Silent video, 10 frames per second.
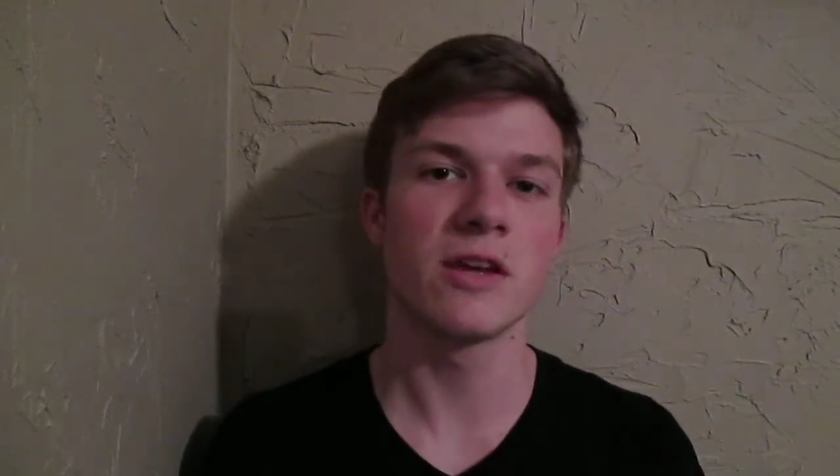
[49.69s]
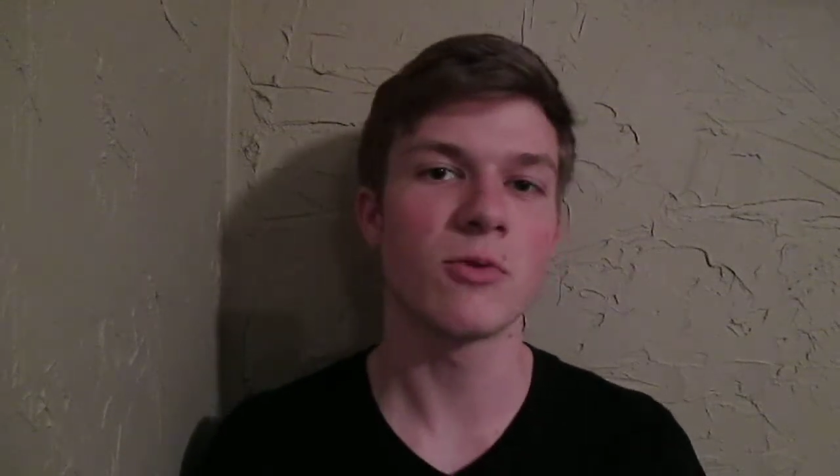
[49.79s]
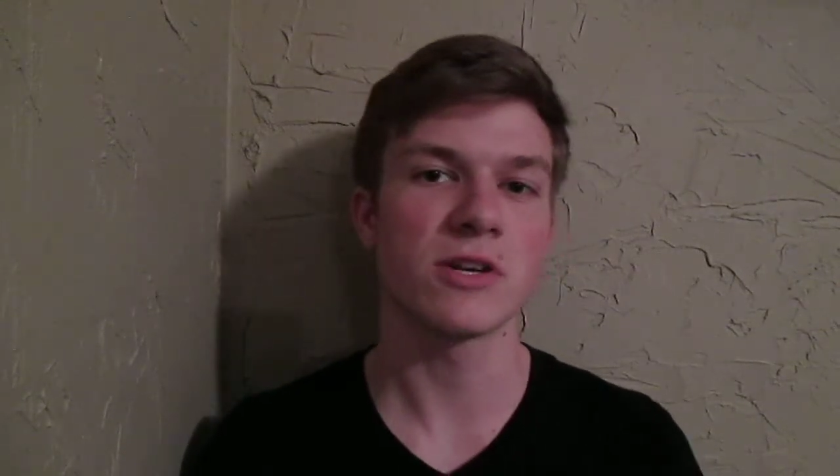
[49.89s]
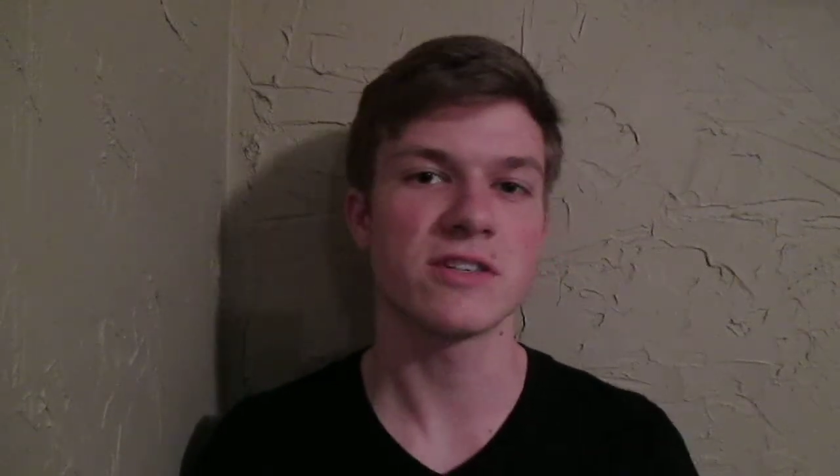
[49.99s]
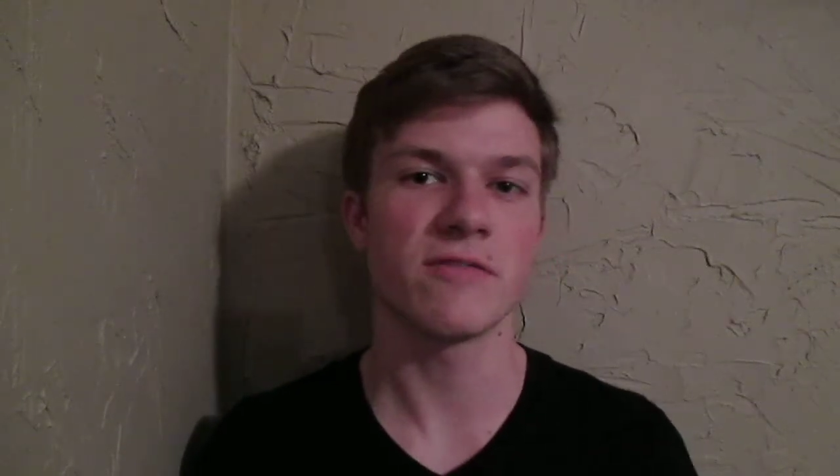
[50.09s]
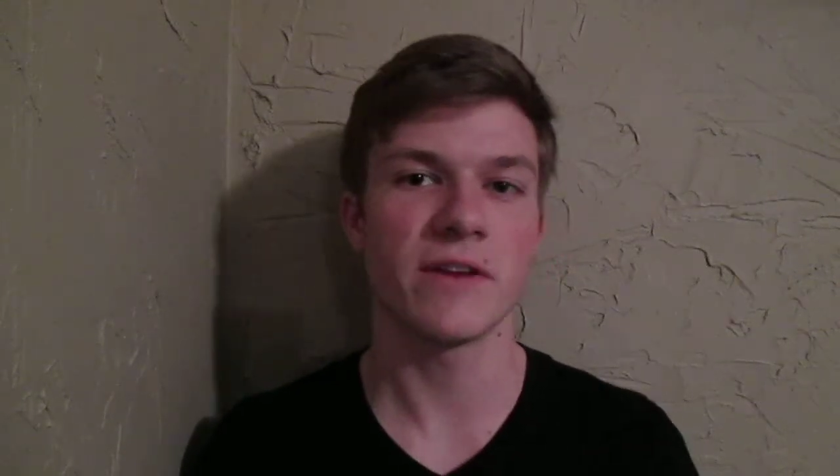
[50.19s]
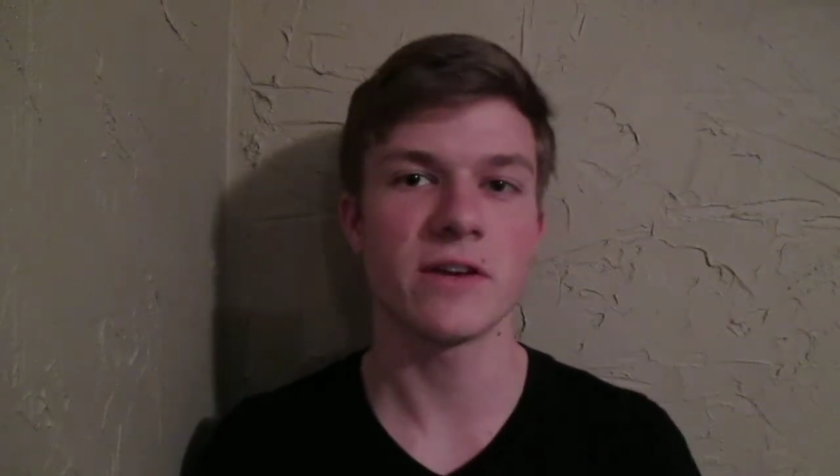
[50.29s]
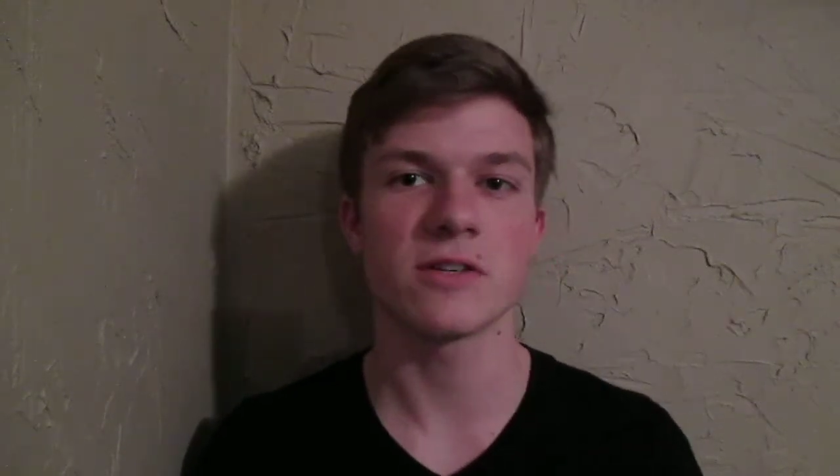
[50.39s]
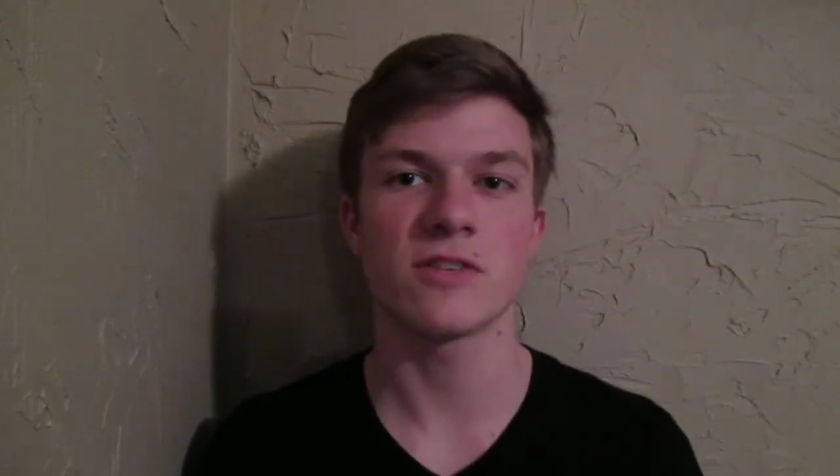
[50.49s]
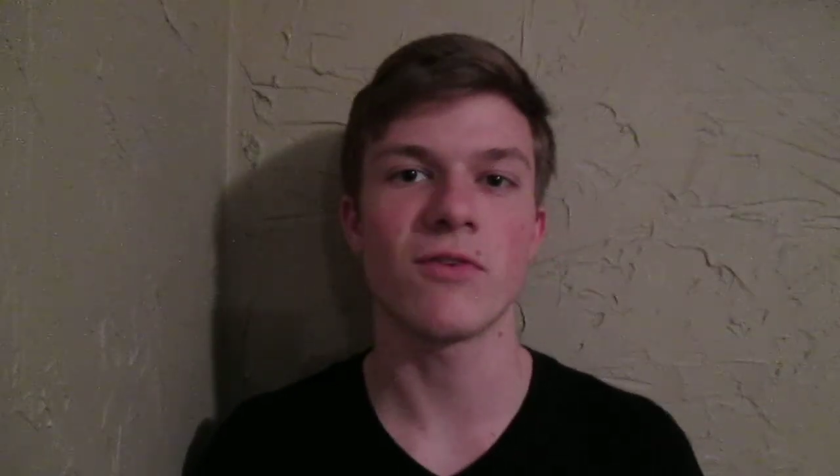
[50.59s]
worst
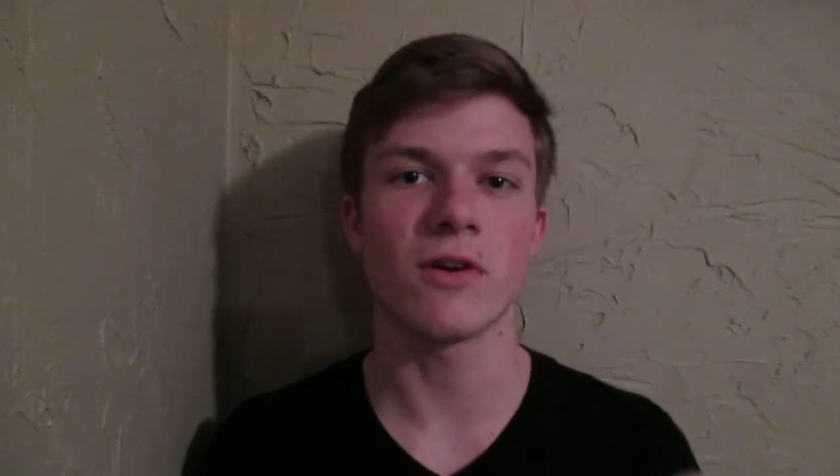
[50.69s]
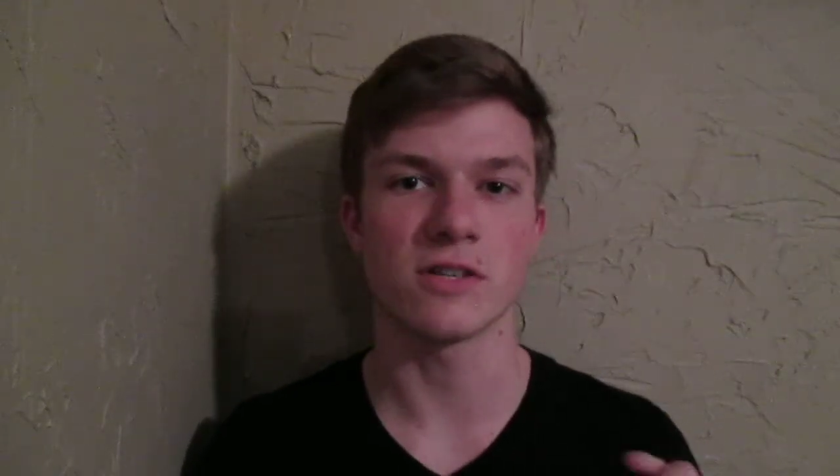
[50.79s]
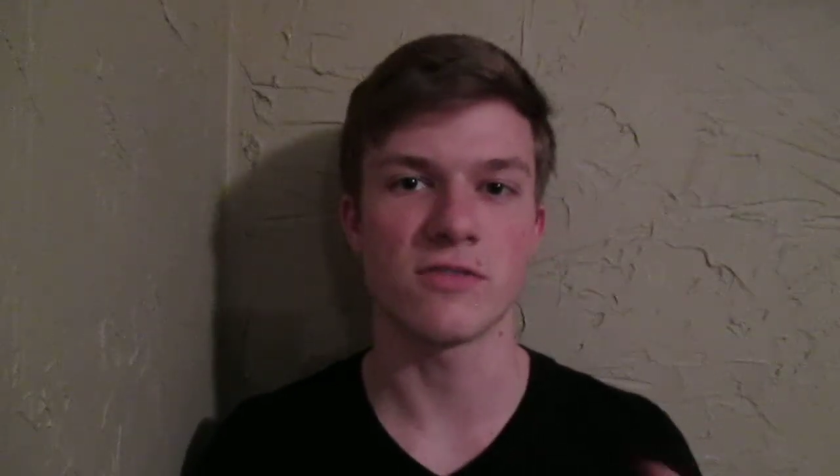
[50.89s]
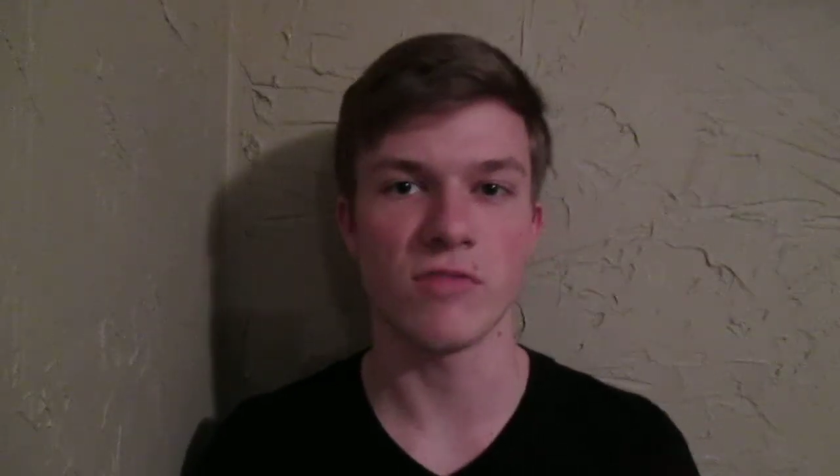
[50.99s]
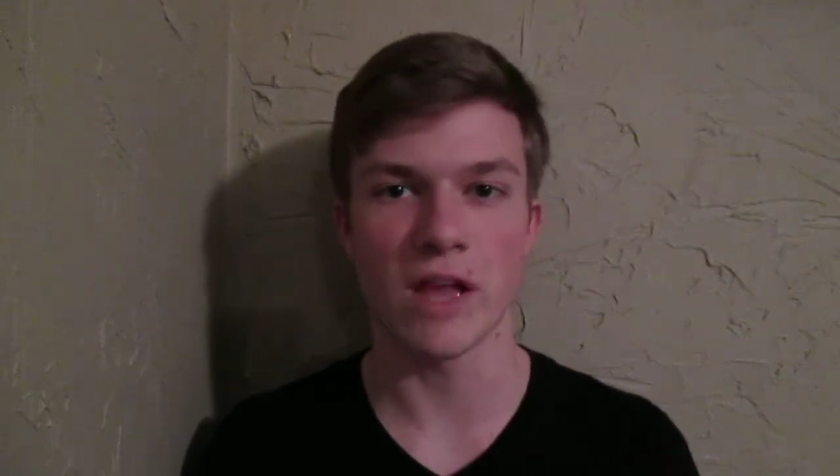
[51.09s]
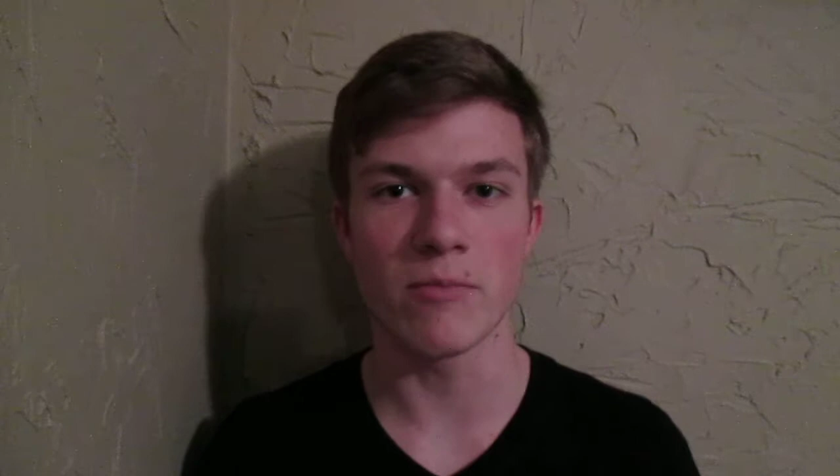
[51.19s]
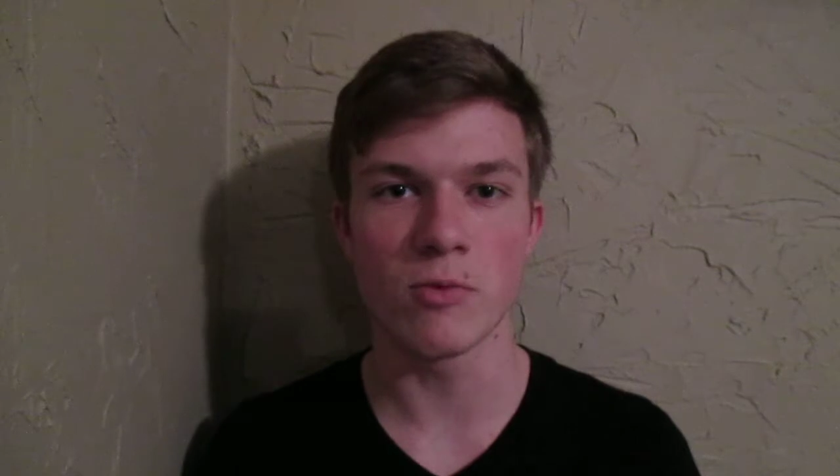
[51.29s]
offender as far as flame